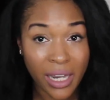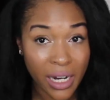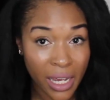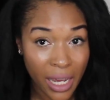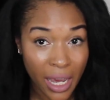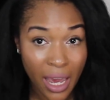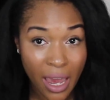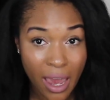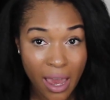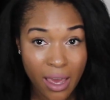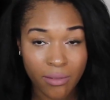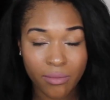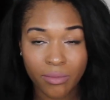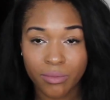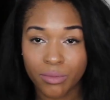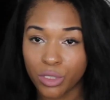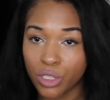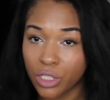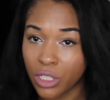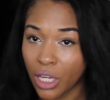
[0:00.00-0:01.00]
Plan ahead,
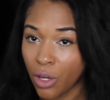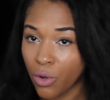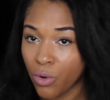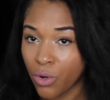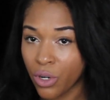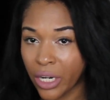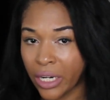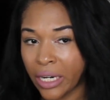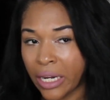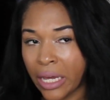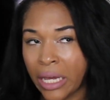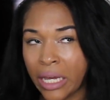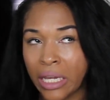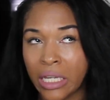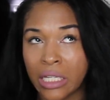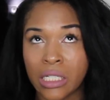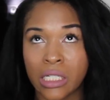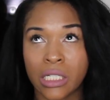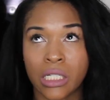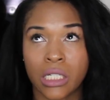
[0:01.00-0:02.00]
stay
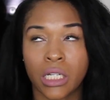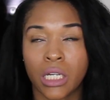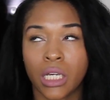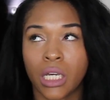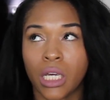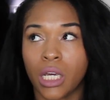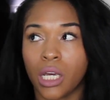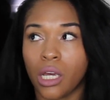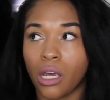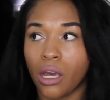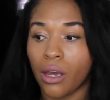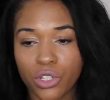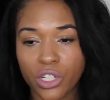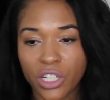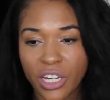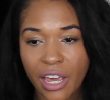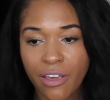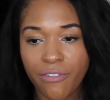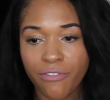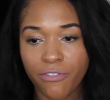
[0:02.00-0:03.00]
organized,
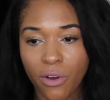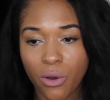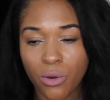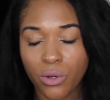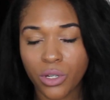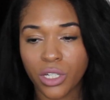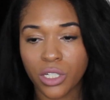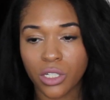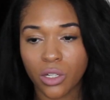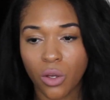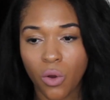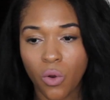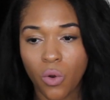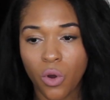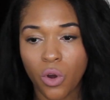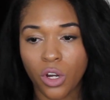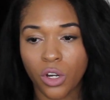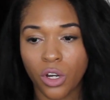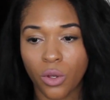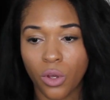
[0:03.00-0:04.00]
stay focused
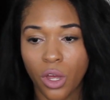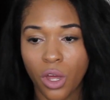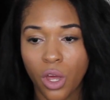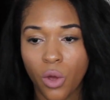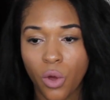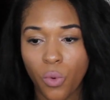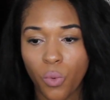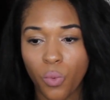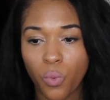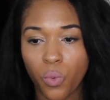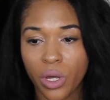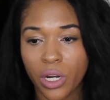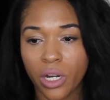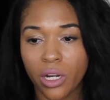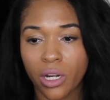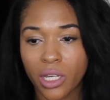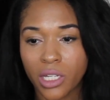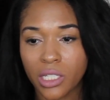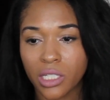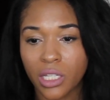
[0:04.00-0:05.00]
on what
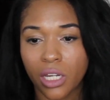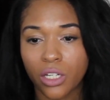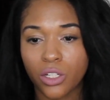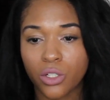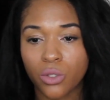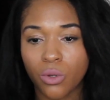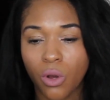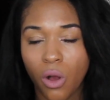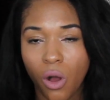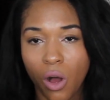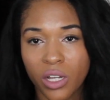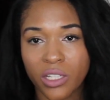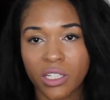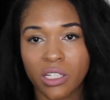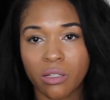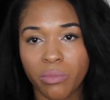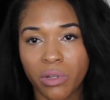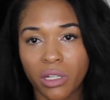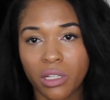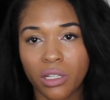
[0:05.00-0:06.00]
it is that you
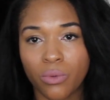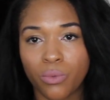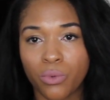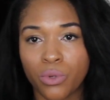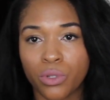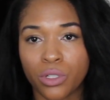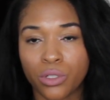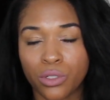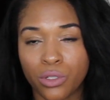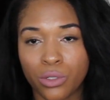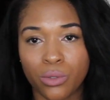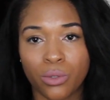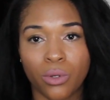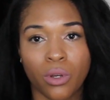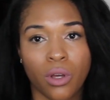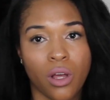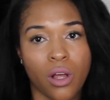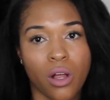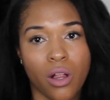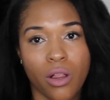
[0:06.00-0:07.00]
ultimately want to
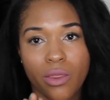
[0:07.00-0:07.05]
do.